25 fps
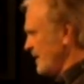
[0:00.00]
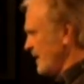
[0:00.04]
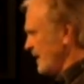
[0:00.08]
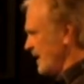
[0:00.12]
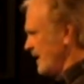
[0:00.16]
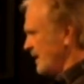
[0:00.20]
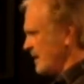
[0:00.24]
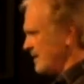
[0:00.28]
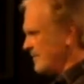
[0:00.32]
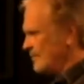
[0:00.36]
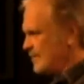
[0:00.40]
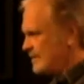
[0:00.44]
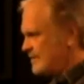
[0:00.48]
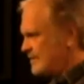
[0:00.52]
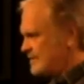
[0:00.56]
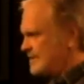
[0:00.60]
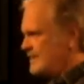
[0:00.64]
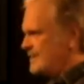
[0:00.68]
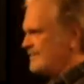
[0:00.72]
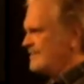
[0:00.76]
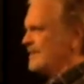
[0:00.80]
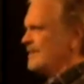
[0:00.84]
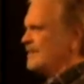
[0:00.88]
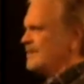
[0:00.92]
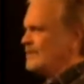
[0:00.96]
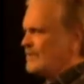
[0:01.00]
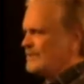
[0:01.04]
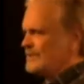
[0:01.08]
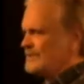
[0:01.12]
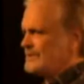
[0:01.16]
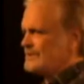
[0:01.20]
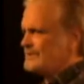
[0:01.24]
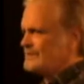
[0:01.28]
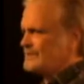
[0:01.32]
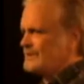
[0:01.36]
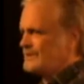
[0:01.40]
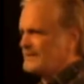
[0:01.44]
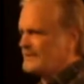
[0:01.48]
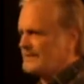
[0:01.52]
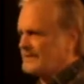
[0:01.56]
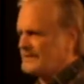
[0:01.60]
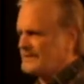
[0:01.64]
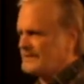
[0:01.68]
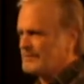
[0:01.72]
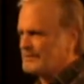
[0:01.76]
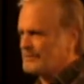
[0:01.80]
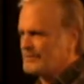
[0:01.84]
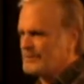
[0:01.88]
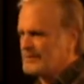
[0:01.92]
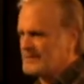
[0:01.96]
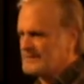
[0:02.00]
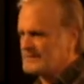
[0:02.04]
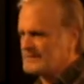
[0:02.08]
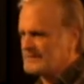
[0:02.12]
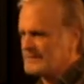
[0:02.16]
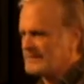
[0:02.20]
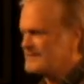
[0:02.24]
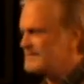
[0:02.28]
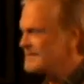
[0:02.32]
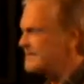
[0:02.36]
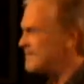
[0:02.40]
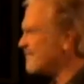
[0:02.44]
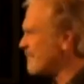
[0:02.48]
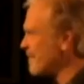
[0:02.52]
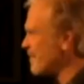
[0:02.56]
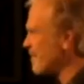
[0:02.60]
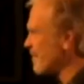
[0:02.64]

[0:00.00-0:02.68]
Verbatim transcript: and receiving the Holy Spirit in the process.